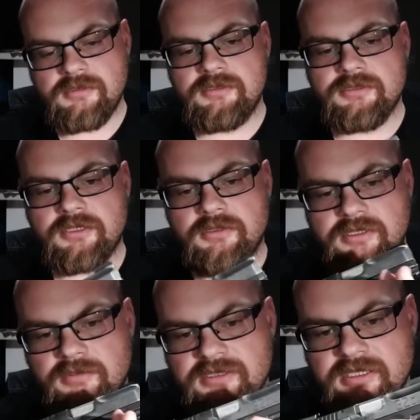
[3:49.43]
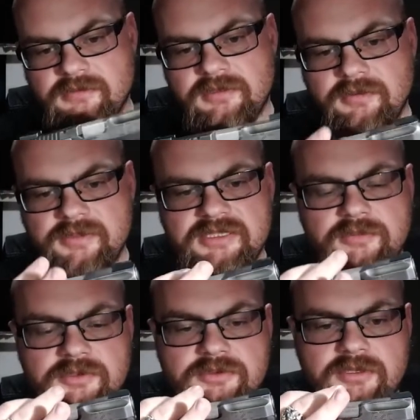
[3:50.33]
So it comes down a little bit
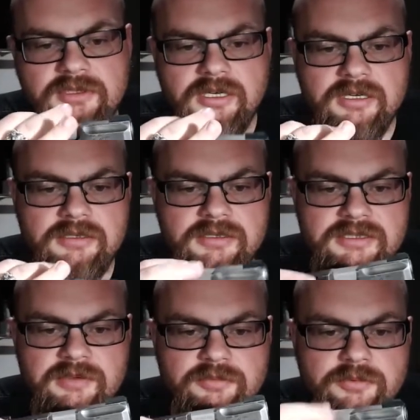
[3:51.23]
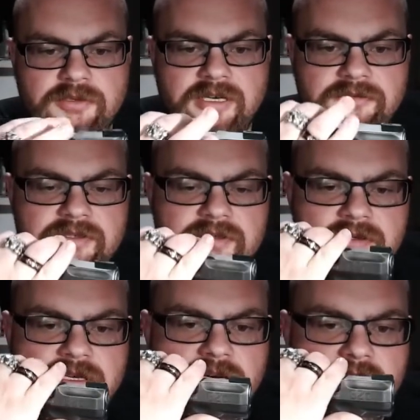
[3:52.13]
similar to a Glock, except we'll have to
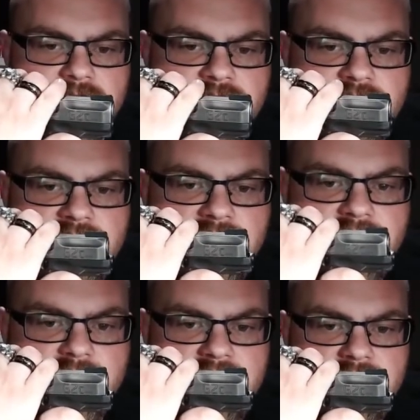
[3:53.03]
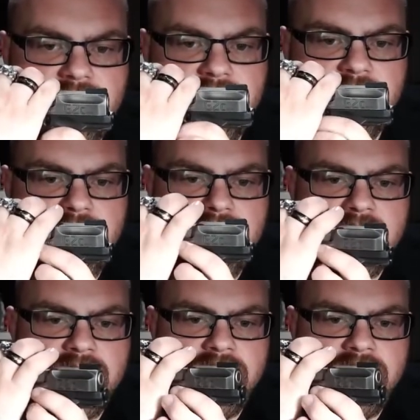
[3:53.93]
cock the slide back a little bit.